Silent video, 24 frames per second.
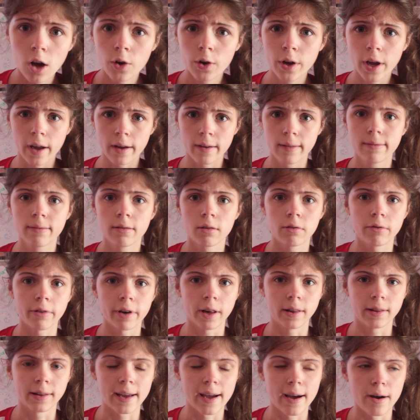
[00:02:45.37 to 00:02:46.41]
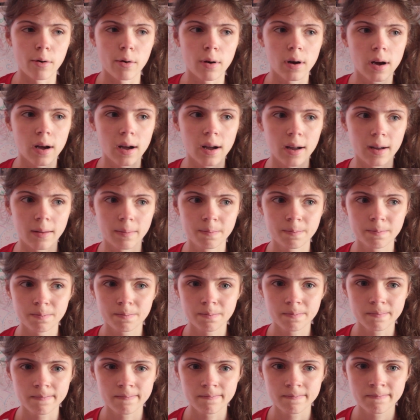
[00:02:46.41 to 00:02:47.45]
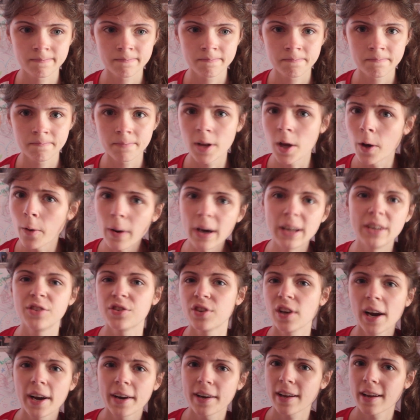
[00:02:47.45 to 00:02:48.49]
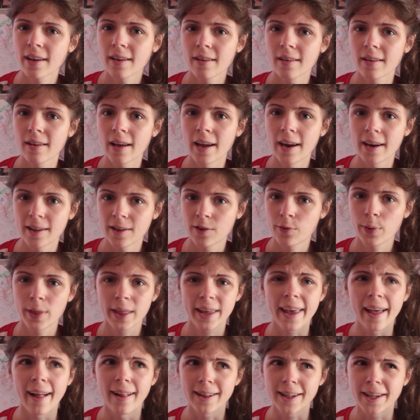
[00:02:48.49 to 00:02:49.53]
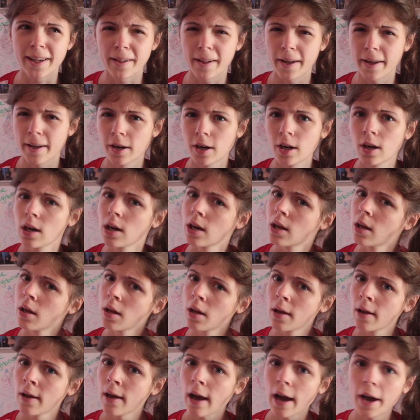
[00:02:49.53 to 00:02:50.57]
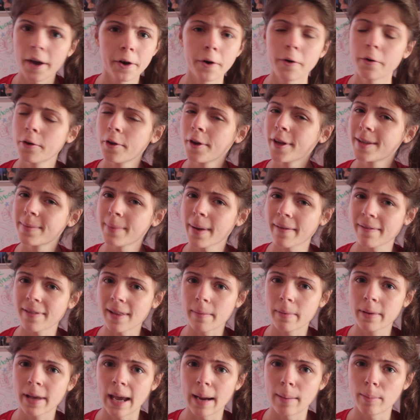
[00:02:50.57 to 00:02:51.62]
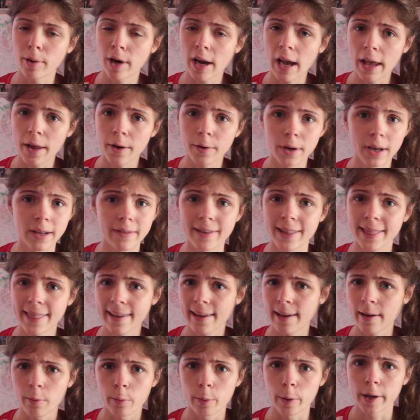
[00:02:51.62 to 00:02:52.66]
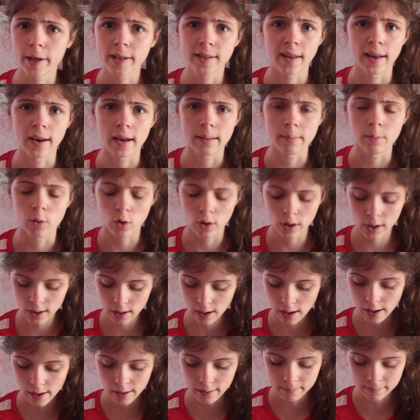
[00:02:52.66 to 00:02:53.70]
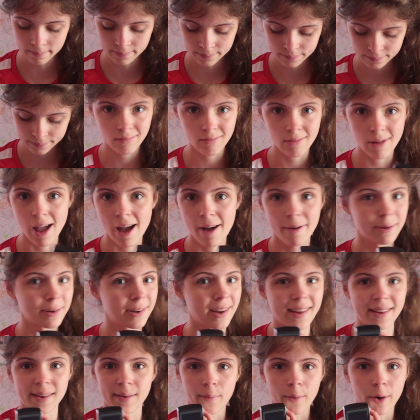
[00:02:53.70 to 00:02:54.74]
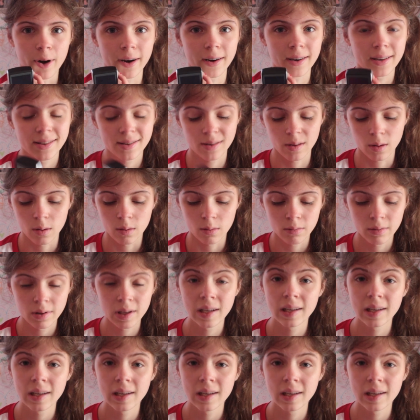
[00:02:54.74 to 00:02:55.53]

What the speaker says: Okay, for real now. No, I do not edit with a calculator. I don't use my flip camera. I don't even think it works anymore. No, it doesn't work, so